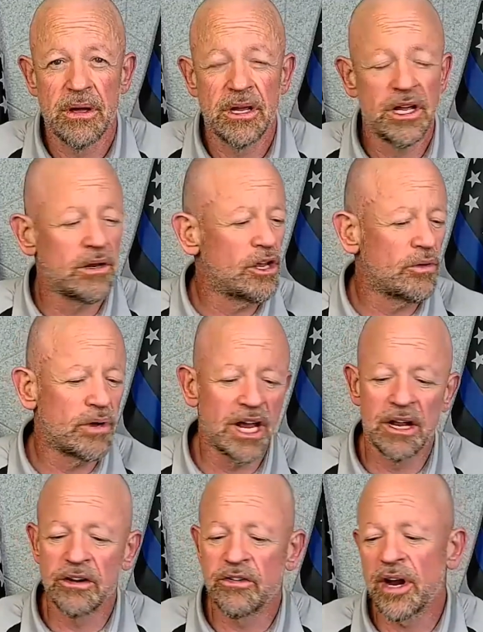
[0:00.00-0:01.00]
You
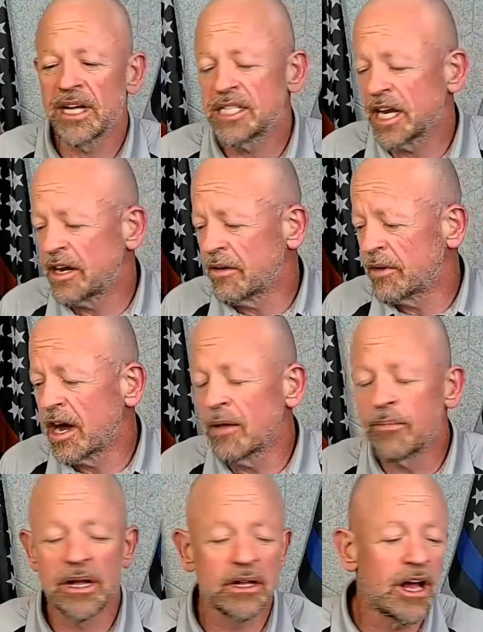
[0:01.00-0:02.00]
get undressed, take your
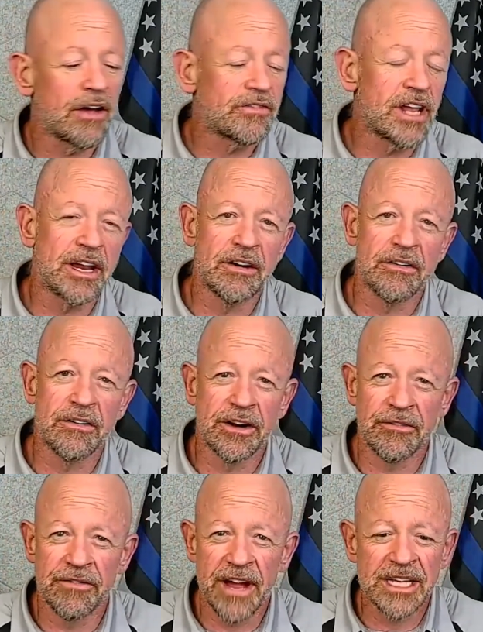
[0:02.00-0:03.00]
gun belt off, take
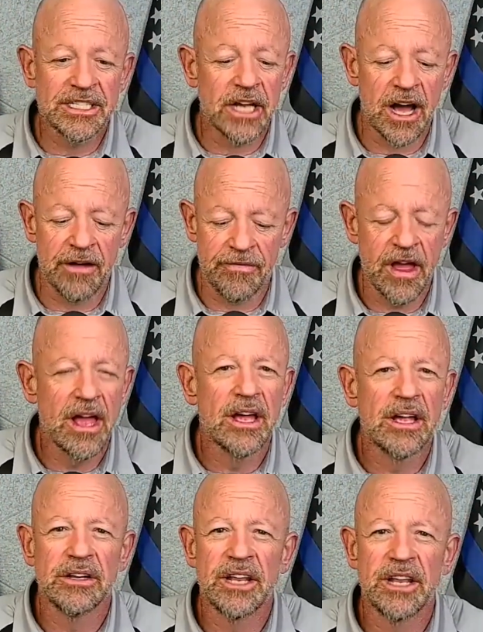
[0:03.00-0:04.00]
your vest off,
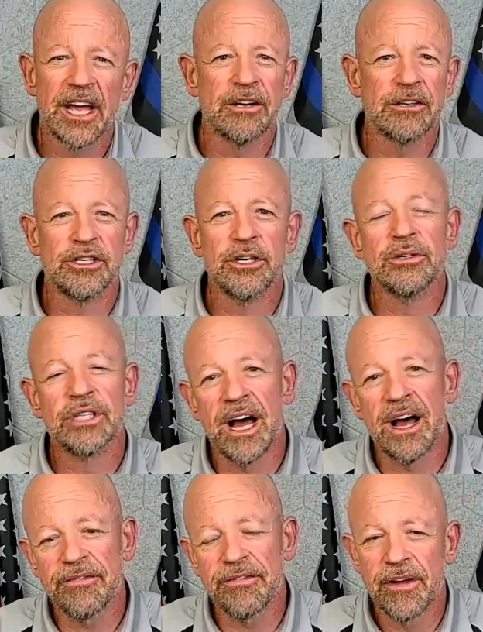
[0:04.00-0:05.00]
take your shoes
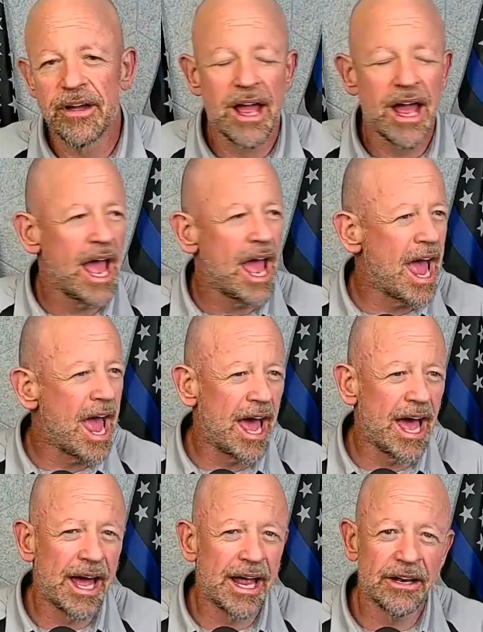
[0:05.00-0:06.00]
off,
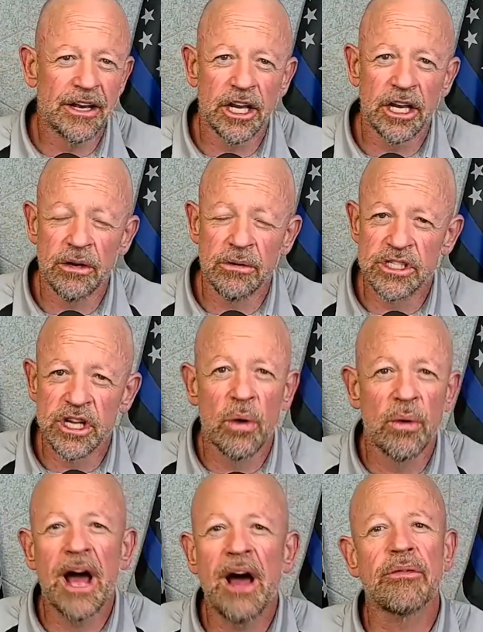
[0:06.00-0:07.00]
and you
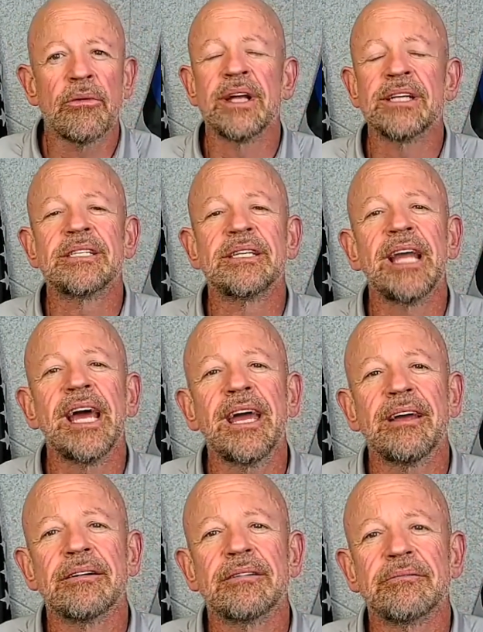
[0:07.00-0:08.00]
zone out the rest of the day.
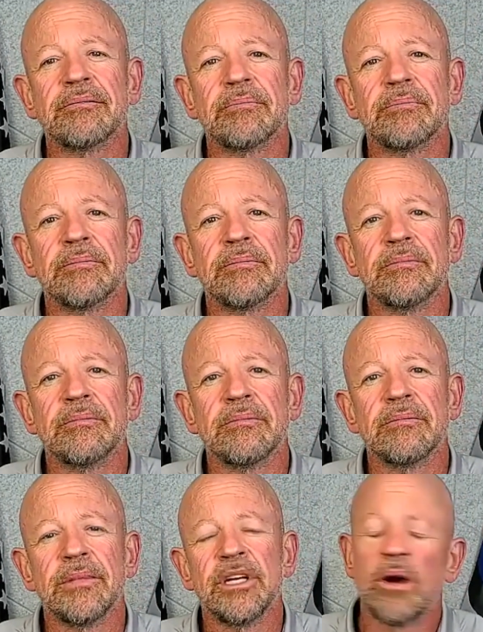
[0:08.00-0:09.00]

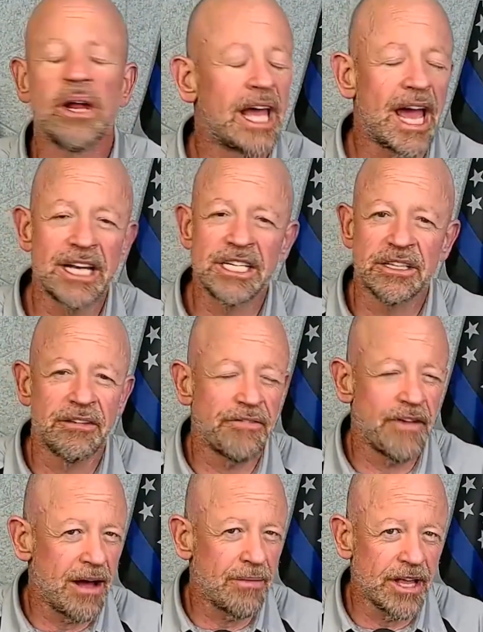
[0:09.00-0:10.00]
You don't engage in the
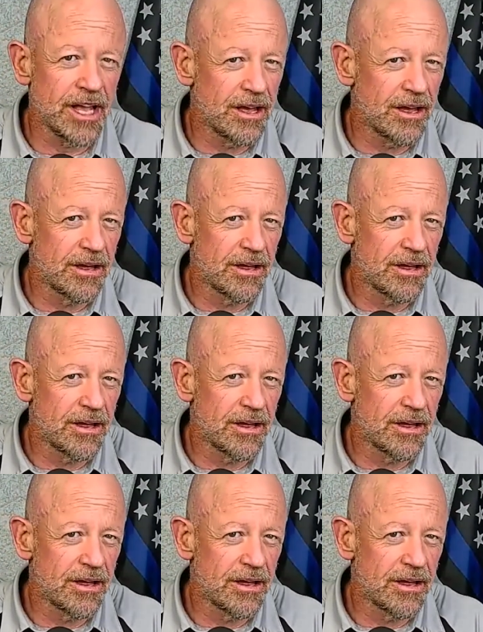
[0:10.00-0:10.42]
family.